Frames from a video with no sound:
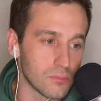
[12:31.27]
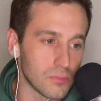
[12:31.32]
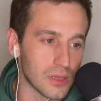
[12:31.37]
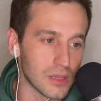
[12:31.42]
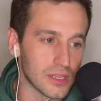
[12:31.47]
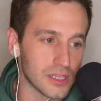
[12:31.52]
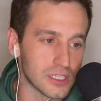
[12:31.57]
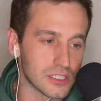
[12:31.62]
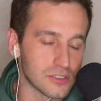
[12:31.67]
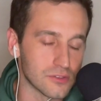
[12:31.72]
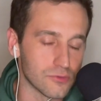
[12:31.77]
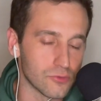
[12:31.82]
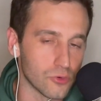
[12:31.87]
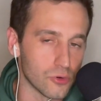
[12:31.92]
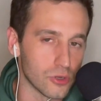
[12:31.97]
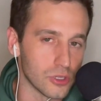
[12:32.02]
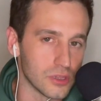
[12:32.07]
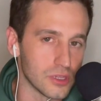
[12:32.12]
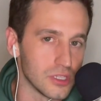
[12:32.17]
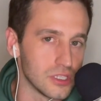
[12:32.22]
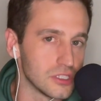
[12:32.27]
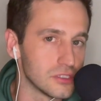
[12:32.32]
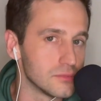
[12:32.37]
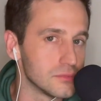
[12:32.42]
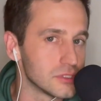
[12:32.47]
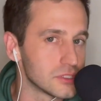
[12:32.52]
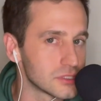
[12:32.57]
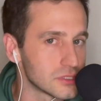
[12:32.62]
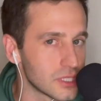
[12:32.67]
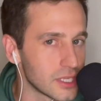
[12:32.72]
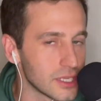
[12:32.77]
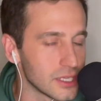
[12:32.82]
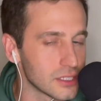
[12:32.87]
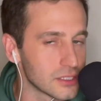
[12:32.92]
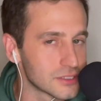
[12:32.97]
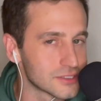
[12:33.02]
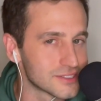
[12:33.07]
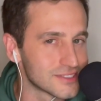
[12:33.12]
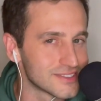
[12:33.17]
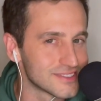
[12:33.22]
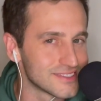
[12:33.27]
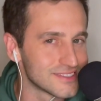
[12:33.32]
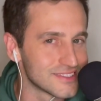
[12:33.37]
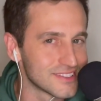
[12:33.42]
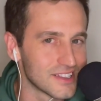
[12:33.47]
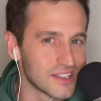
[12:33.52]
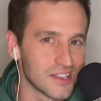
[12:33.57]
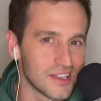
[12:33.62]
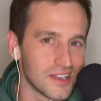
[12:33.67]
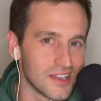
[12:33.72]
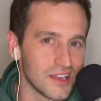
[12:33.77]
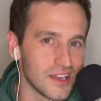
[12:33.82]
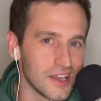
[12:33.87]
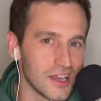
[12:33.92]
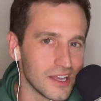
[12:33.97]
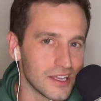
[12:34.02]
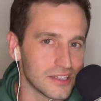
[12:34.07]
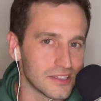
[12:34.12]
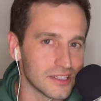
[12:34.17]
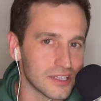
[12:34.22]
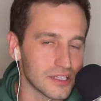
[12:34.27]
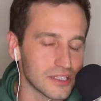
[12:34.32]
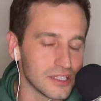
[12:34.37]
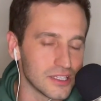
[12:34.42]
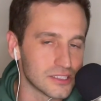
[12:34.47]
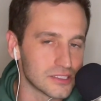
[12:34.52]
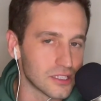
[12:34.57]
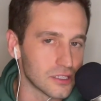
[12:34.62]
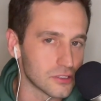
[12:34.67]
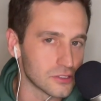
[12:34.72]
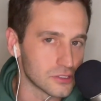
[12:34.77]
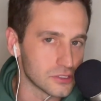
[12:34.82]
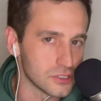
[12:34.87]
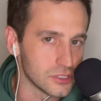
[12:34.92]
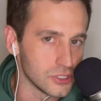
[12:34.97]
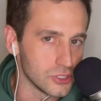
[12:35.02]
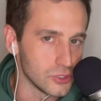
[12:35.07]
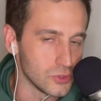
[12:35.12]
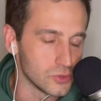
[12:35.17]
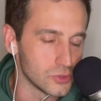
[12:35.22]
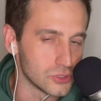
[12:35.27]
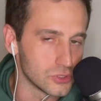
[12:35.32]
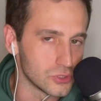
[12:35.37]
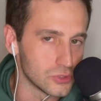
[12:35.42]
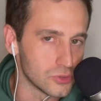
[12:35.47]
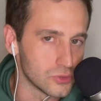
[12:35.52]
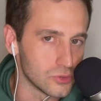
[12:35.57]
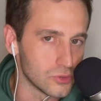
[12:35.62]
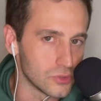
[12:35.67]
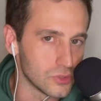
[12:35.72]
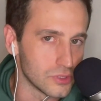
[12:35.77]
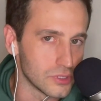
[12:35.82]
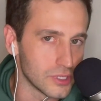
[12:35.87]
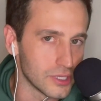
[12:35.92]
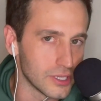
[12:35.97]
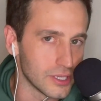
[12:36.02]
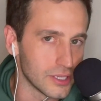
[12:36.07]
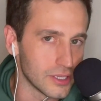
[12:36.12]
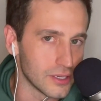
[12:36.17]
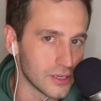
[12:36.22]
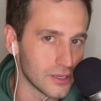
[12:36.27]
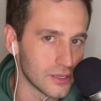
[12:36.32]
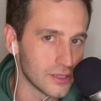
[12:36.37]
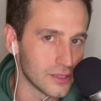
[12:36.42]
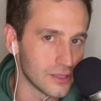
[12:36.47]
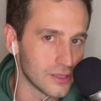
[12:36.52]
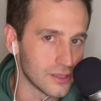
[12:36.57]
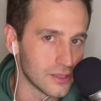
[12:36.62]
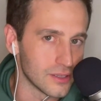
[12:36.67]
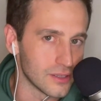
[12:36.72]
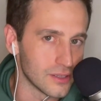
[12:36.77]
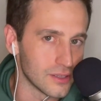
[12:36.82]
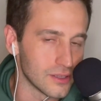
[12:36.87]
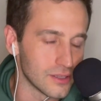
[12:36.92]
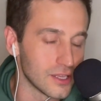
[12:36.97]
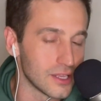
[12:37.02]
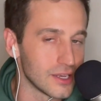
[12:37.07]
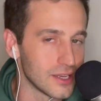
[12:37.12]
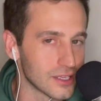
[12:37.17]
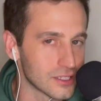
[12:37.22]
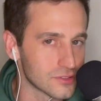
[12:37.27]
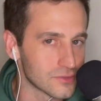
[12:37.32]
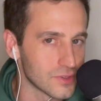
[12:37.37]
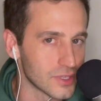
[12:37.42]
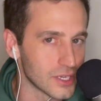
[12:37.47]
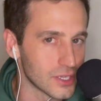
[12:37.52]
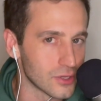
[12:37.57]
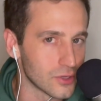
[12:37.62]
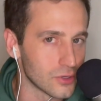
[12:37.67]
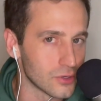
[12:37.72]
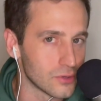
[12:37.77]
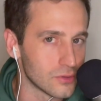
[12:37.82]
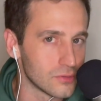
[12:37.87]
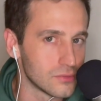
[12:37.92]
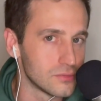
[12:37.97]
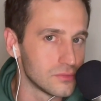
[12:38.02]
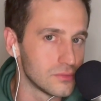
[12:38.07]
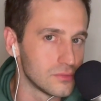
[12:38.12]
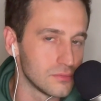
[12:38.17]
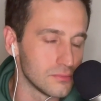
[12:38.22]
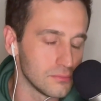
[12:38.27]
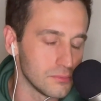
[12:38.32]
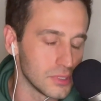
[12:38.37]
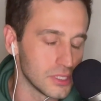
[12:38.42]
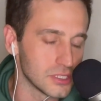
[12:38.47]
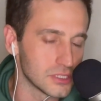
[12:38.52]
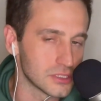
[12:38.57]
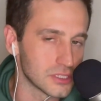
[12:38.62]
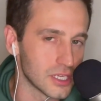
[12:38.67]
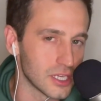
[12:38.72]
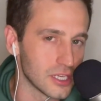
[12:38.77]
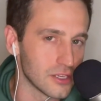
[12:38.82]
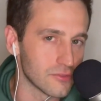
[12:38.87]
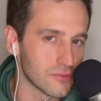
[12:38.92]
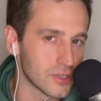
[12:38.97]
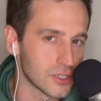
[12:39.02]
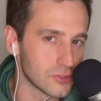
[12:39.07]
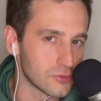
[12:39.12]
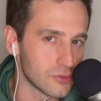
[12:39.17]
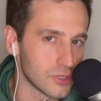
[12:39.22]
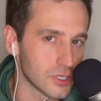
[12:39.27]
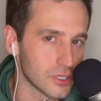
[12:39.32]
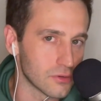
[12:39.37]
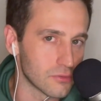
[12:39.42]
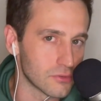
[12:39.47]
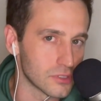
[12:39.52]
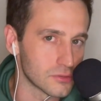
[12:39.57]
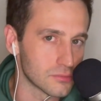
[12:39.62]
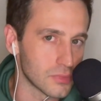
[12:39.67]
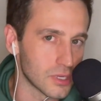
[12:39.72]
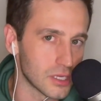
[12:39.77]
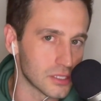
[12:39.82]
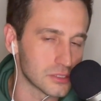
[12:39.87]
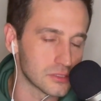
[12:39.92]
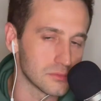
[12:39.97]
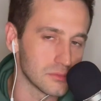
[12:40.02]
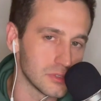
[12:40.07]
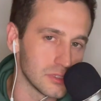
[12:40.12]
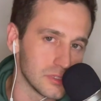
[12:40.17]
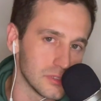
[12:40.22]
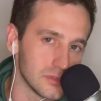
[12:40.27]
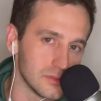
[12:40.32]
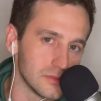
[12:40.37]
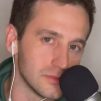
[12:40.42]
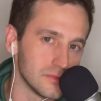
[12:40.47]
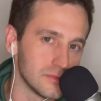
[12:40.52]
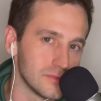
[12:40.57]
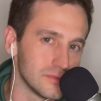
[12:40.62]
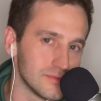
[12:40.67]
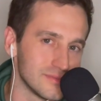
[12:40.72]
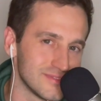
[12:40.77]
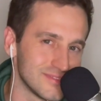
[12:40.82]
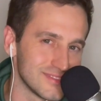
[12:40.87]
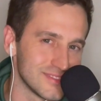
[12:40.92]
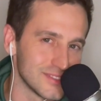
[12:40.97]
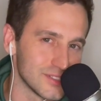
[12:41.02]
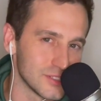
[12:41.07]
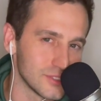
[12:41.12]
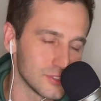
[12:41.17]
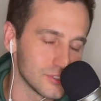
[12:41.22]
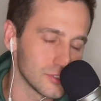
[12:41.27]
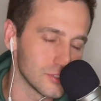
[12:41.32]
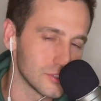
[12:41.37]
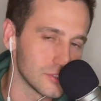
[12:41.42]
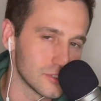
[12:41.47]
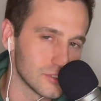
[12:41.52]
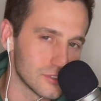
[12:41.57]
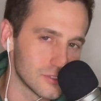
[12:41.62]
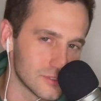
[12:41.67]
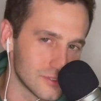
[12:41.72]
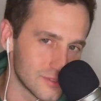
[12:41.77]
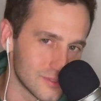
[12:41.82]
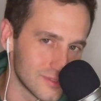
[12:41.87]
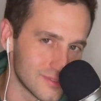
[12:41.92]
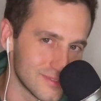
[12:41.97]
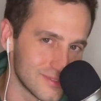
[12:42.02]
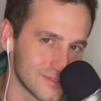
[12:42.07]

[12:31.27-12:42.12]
Please avoid these mistakes. And I guess I'll see you soon in the next video. Be safe and drink responsibly. Cheers.